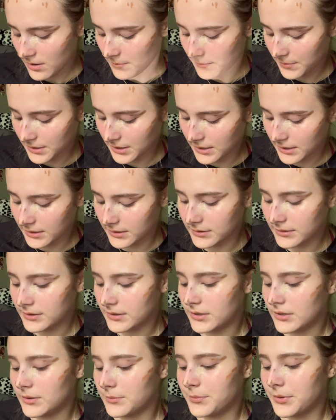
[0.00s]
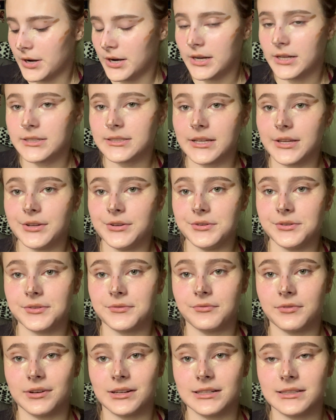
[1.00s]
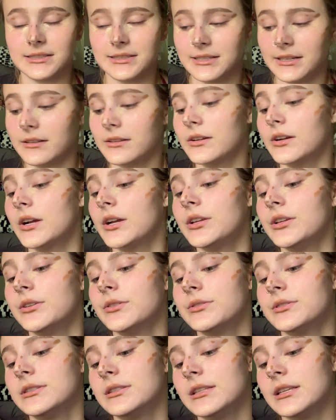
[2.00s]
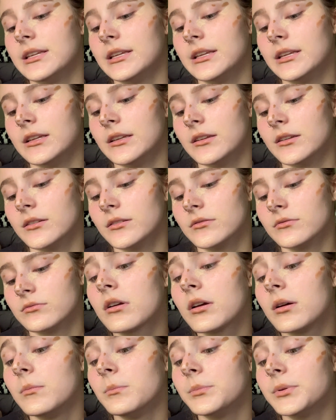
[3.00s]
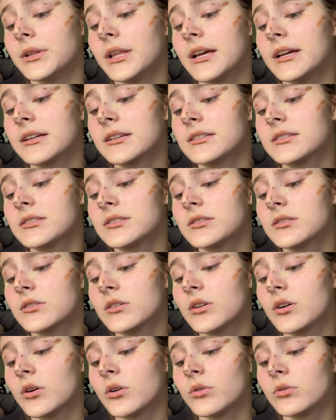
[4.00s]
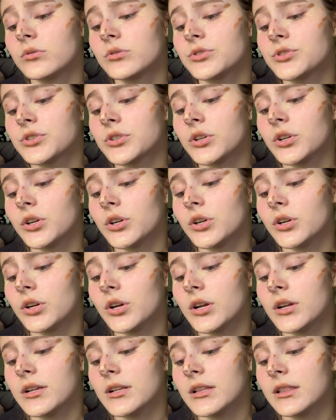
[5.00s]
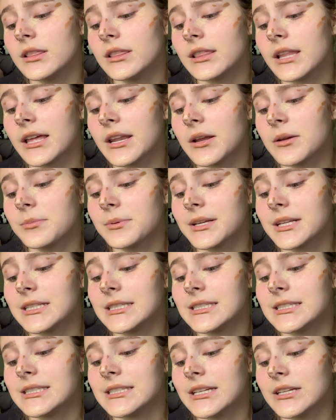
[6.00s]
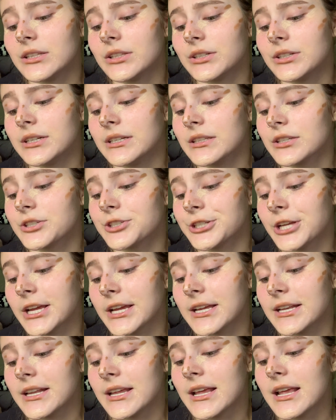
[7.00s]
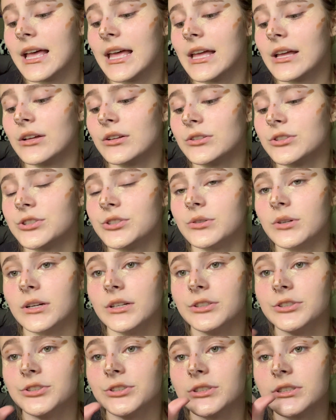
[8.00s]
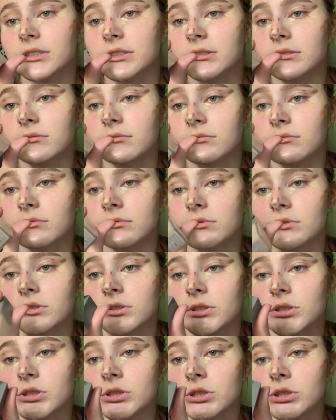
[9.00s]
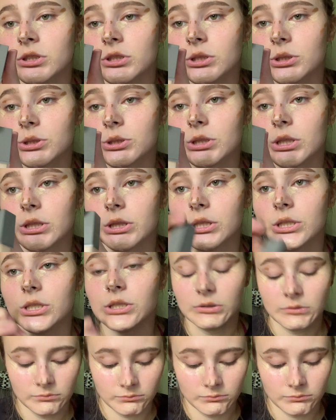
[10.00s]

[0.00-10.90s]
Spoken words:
But the products I use for concealer, I use the Complex Culture Let Up Concealer in the shade L200. Looks like this.